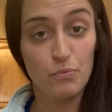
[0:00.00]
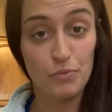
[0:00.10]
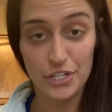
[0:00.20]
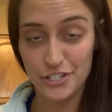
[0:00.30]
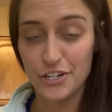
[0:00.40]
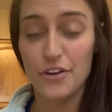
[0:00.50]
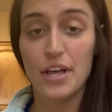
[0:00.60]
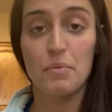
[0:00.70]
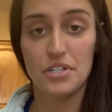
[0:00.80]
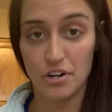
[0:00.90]
We should know
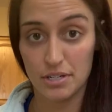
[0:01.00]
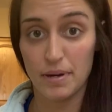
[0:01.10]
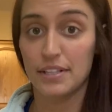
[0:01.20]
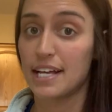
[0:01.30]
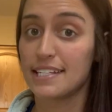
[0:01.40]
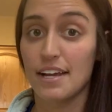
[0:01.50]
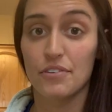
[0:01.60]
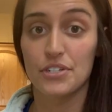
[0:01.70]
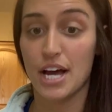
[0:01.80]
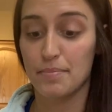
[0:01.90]
that. We talked about that
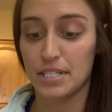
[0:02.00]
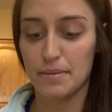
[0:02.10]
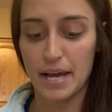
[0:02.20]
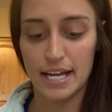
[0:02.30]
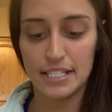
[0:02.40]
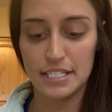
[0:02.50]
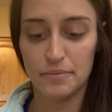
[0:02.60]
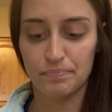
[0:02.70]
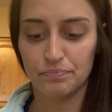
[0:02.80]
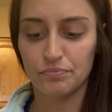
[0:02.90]
several times in the past.
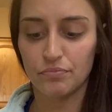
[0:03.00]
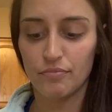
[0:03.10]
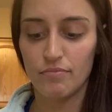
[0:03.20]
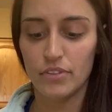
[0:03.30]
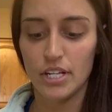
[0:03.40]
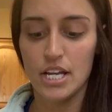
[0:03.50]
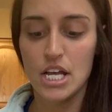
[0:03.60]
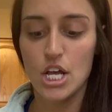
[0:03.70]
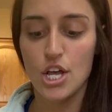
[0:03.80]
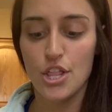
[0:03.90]

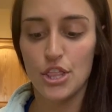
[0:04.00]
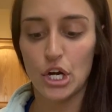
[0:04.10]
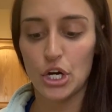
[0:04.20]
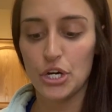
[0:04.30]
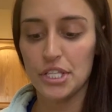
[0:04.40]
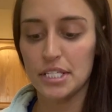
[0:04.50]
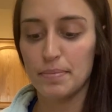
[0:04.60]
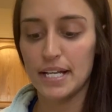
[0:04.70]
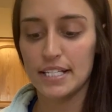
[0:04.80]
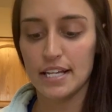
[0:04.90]
The Earth
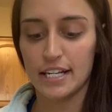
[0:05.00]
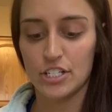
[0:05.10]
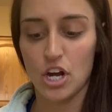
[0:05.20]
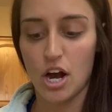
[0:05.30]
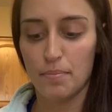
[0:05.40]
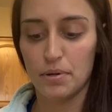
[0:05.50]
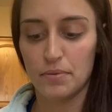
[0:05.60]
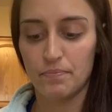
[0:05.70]
spins like a top.